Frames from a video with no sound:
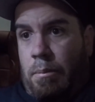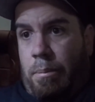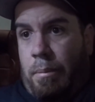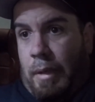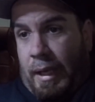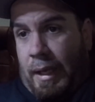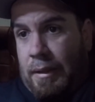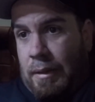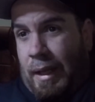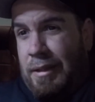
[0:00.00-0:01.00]
like
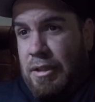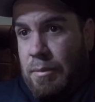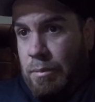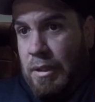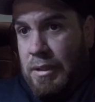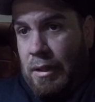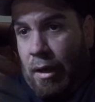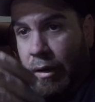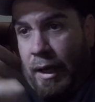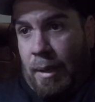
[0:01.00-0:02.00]
this
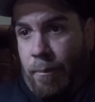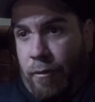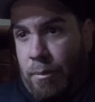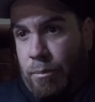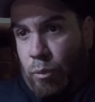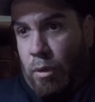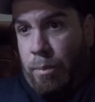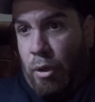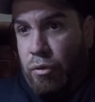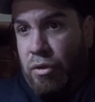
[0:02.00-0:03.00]
all came from one
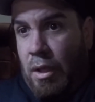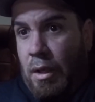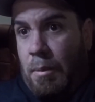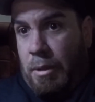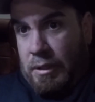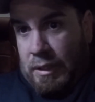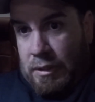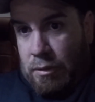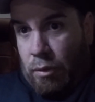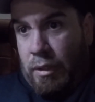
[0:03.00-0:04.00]
post, because I
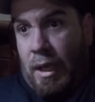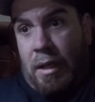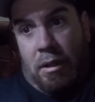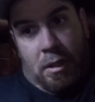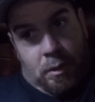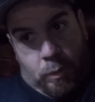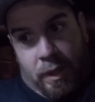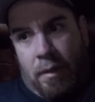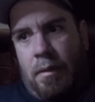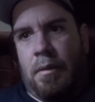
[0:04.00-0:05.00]
told the guy, you're gonna wait,
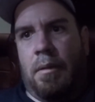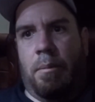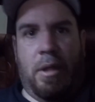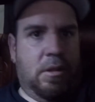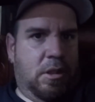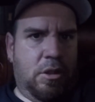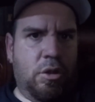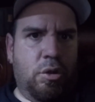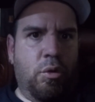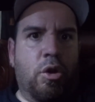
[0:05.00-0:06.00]
because it's the
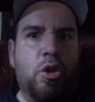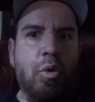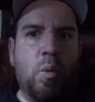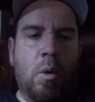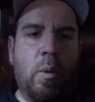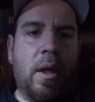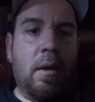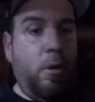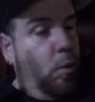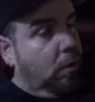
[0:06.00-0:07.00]
truth. You will wait.
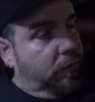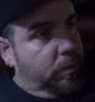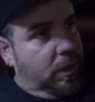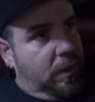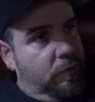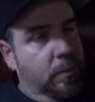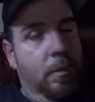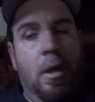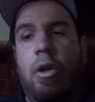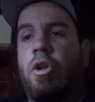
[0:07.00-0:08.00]
You order from a kit from him,
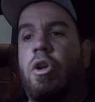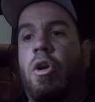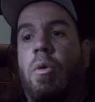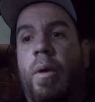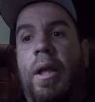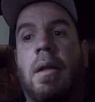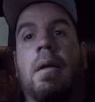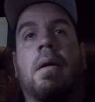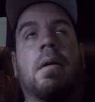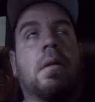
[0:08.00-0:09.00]
you're gonna wait
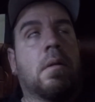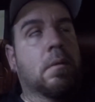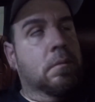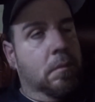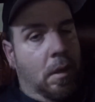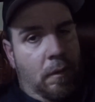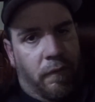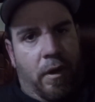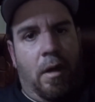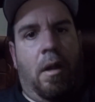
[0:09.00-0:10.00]
a
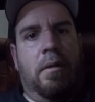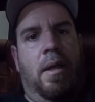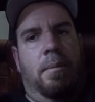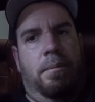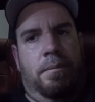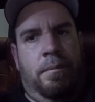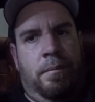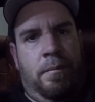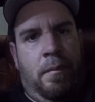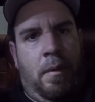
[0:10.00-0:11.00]
very long time.
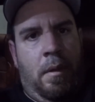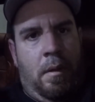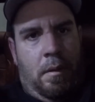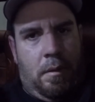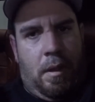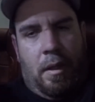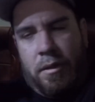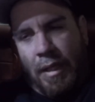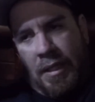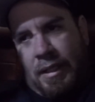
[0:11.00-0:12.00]
Okay, there's
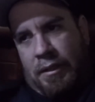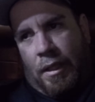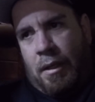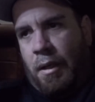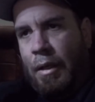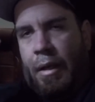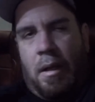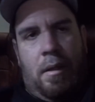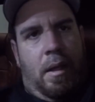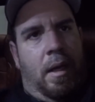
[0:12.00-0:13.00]
guys out there
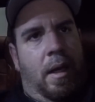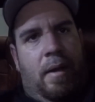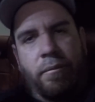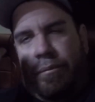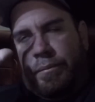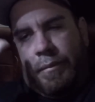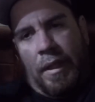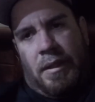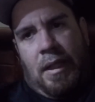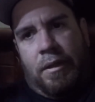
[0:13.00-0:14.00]
that have
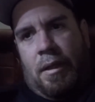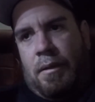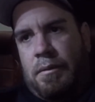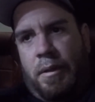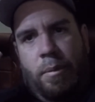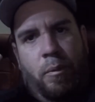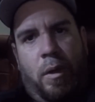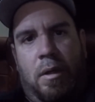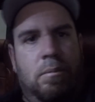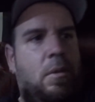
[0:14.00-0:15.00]
kits out there that have been
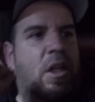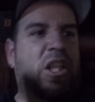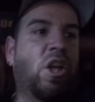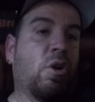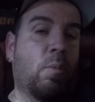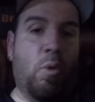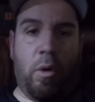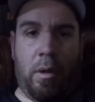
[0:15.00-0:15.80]
waiting a year or more.